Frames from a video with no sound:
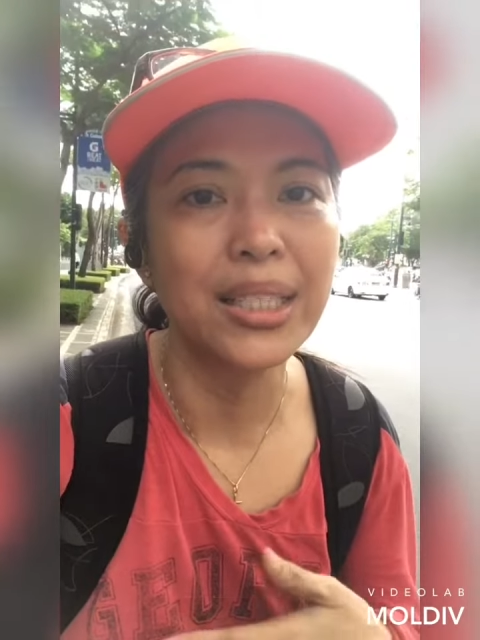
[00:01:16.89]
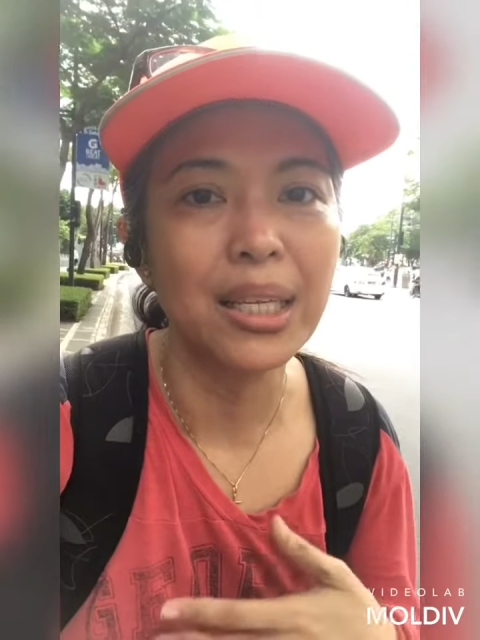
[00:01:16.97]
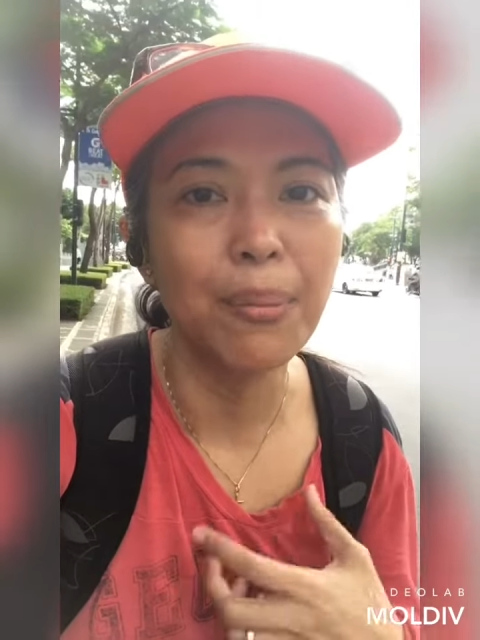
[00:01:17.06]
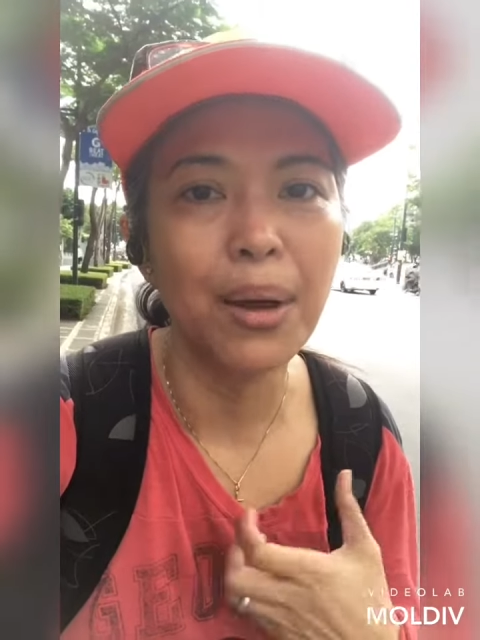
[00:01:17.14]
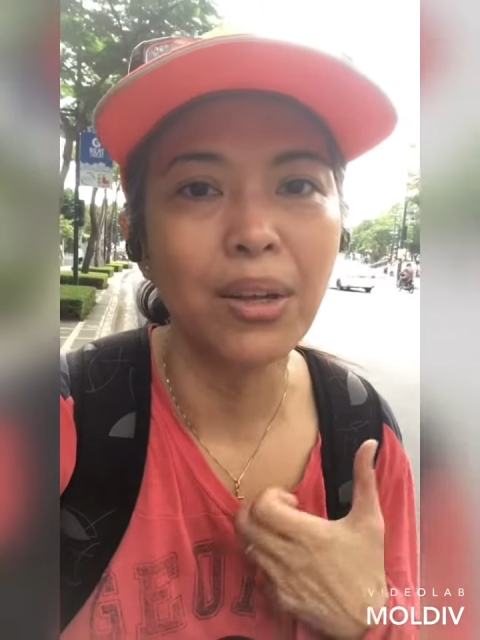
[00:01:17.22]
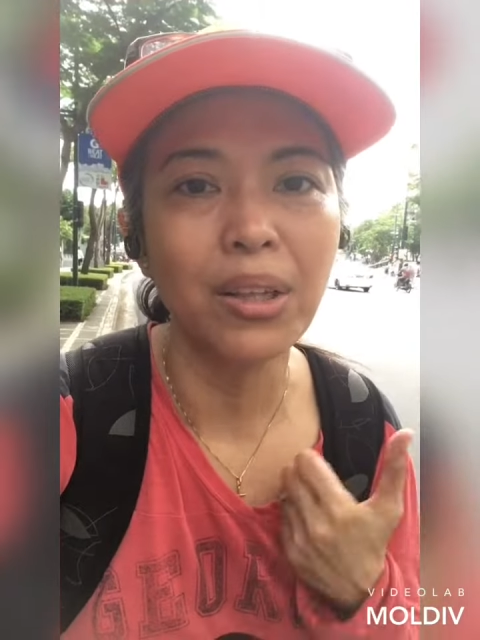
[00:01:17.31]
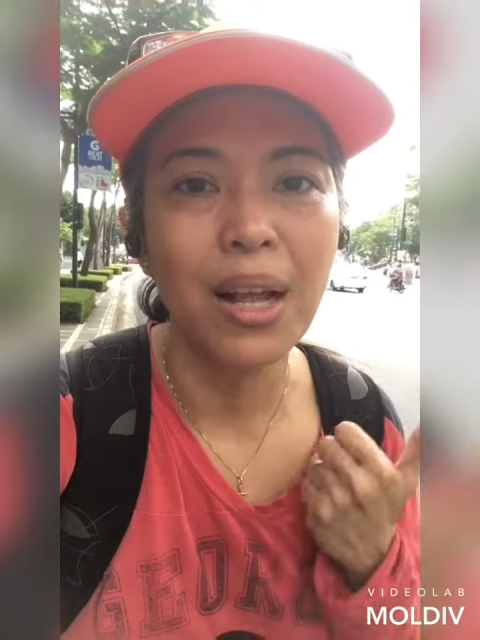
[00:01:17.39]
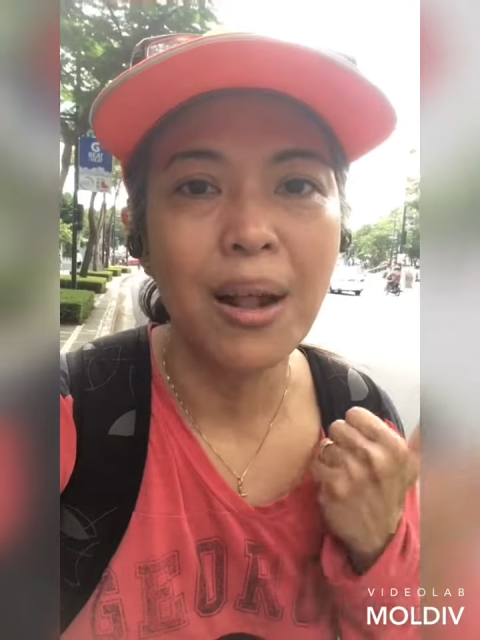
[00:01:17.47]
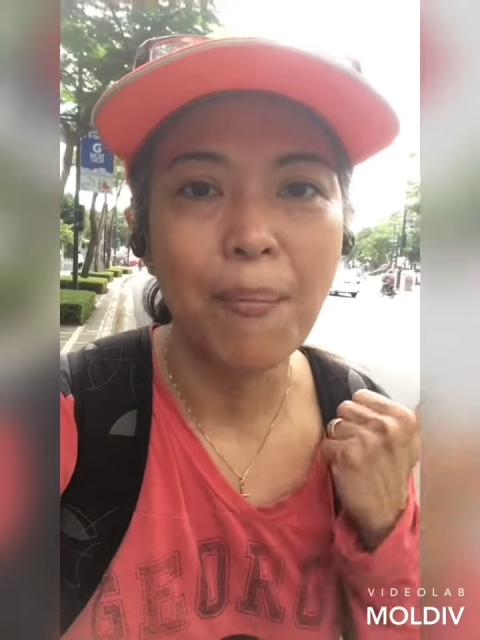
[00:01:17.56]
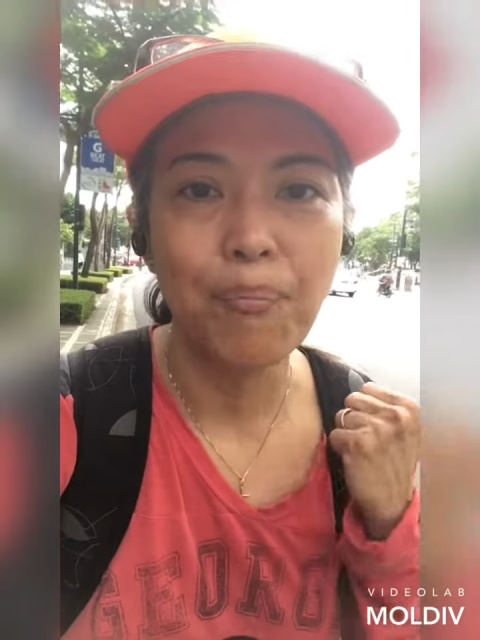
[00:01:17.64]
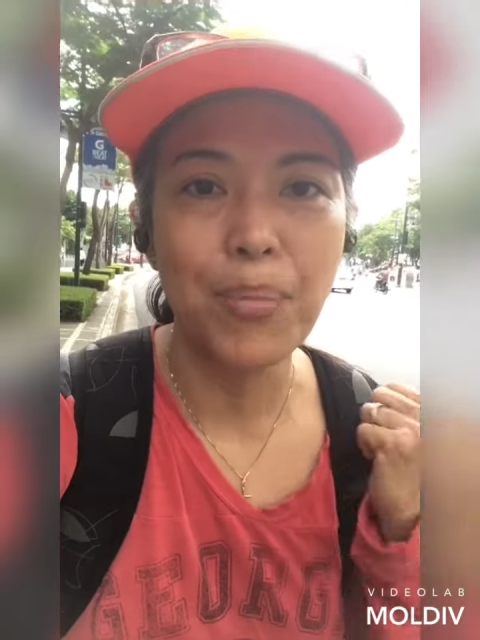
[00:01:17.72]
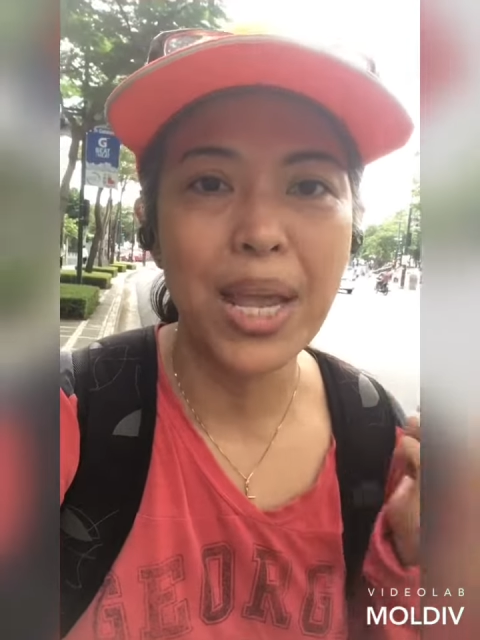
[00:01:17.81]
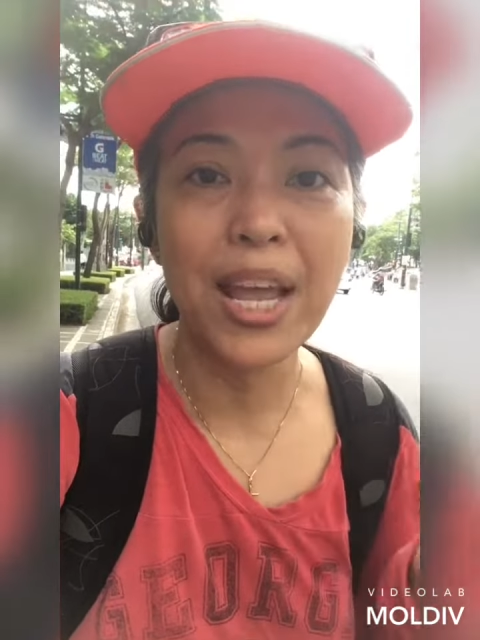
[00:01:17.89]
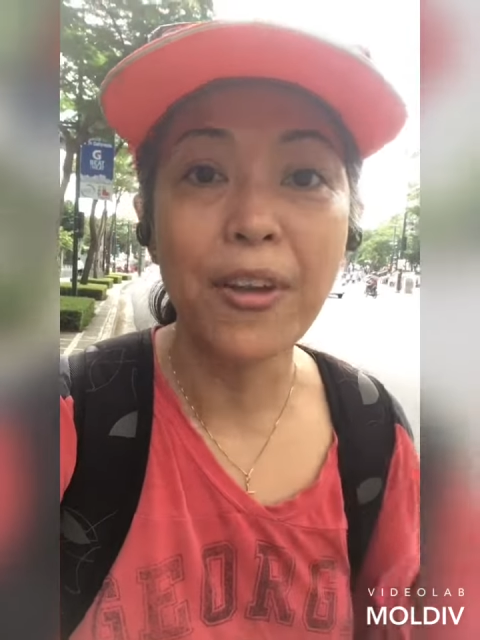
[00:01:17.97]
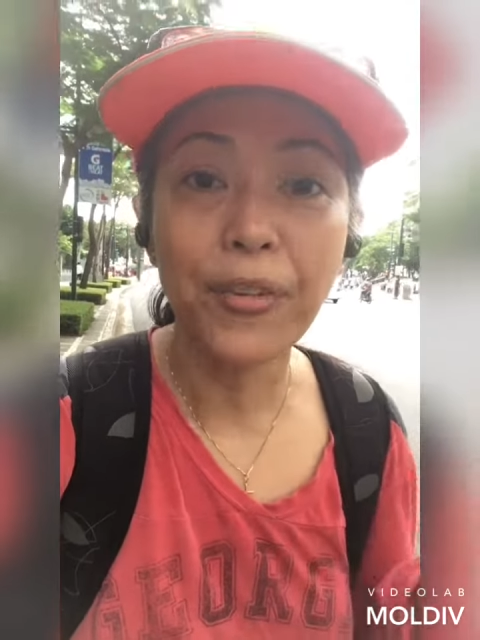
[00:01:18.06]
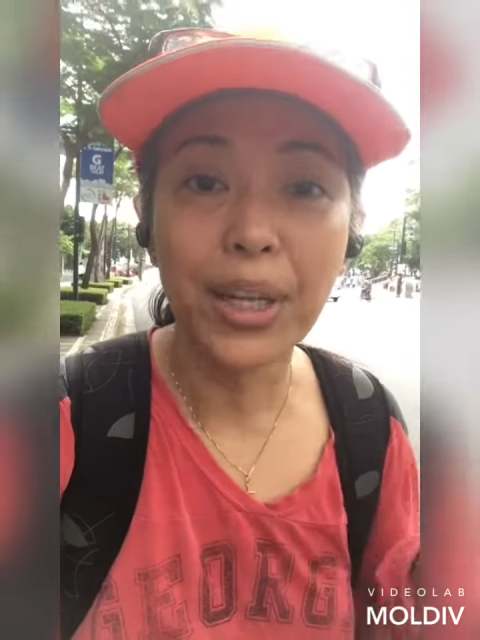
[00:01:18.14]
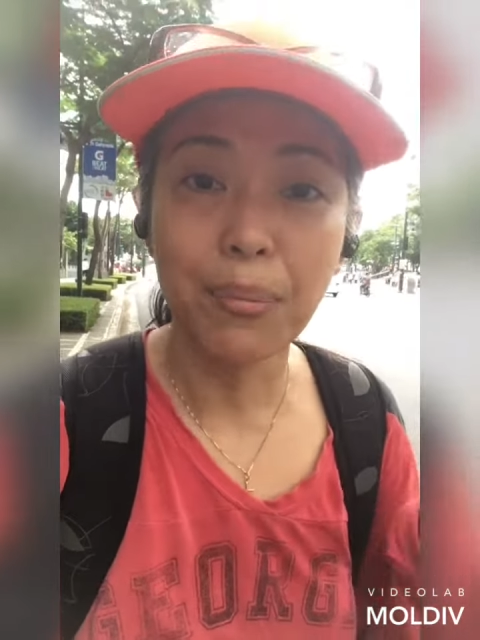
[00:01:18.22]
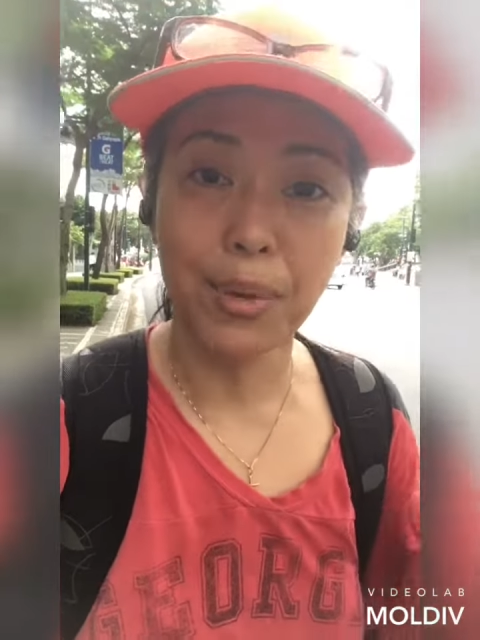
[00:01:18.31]
It's about
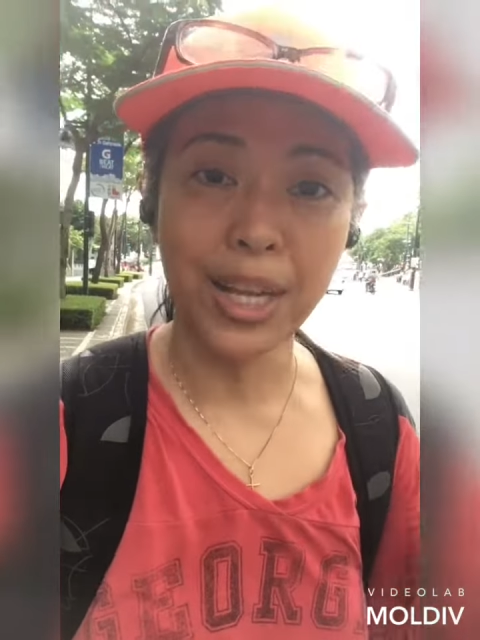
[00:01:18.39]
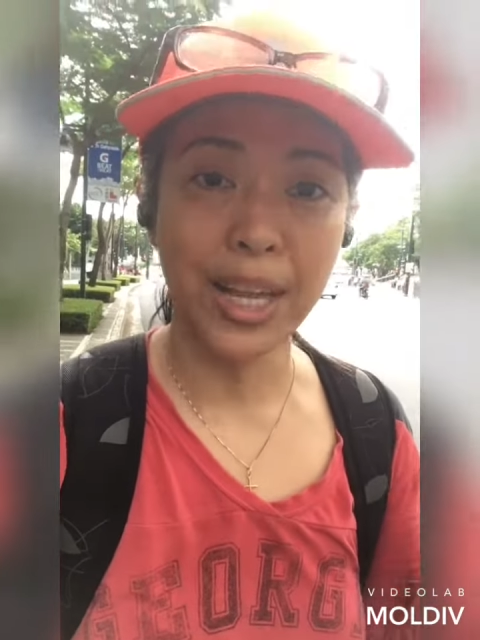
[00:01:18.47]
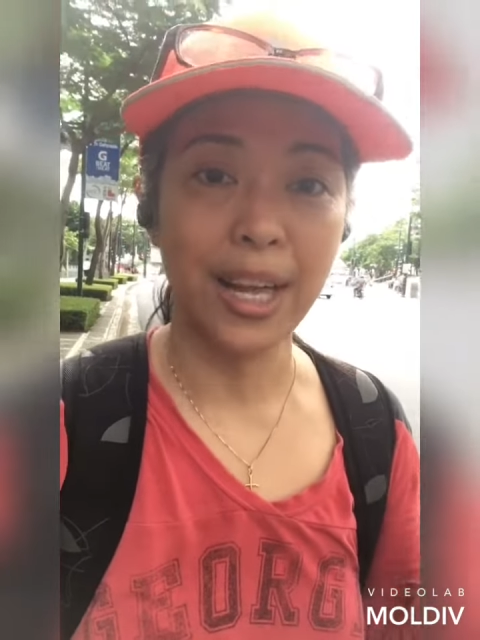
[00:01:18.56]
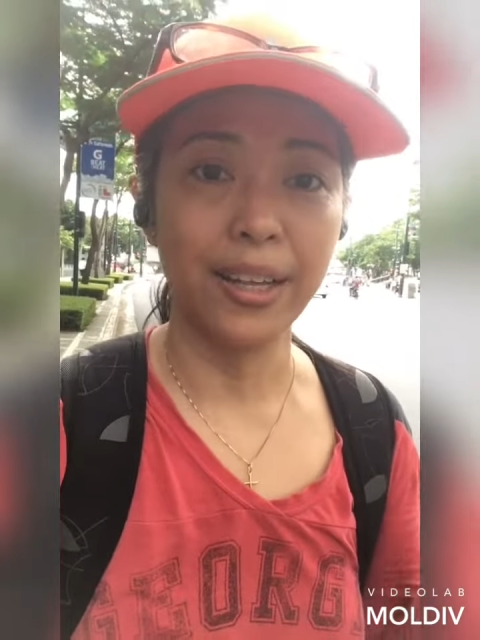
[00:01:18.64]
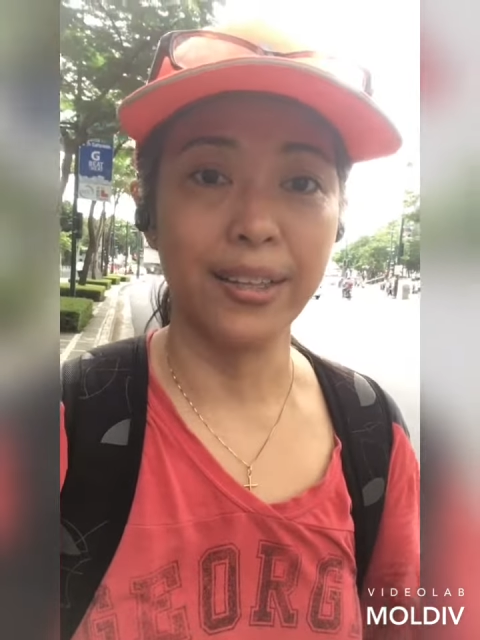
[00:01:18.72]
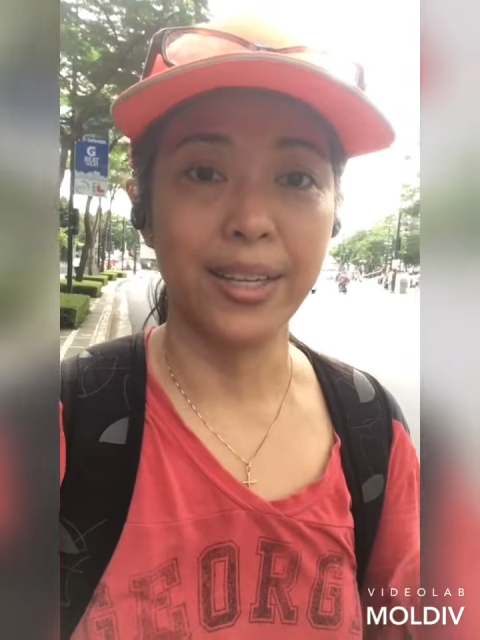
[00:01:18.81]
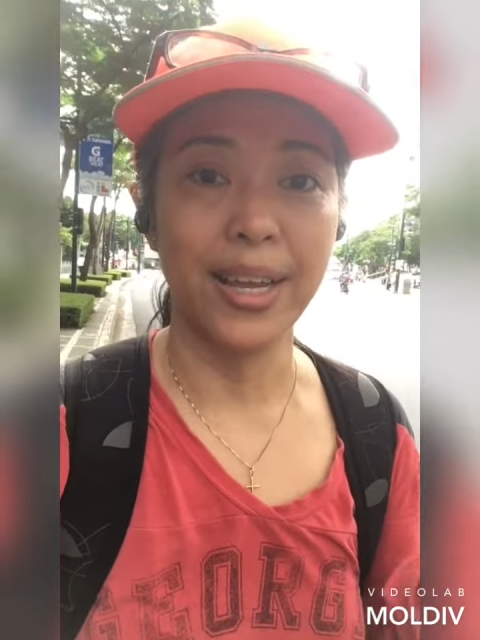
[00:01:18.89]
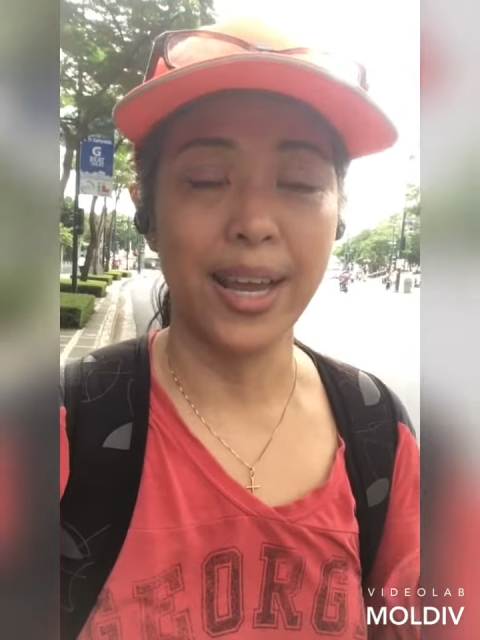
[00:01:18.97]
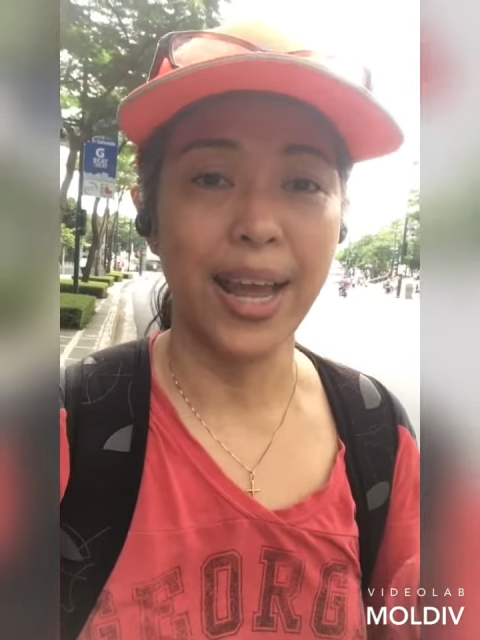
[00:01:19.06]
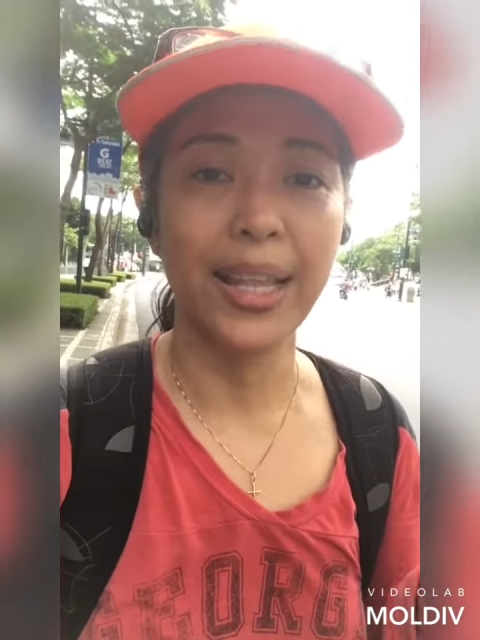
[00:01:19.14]
being fit, being healthy,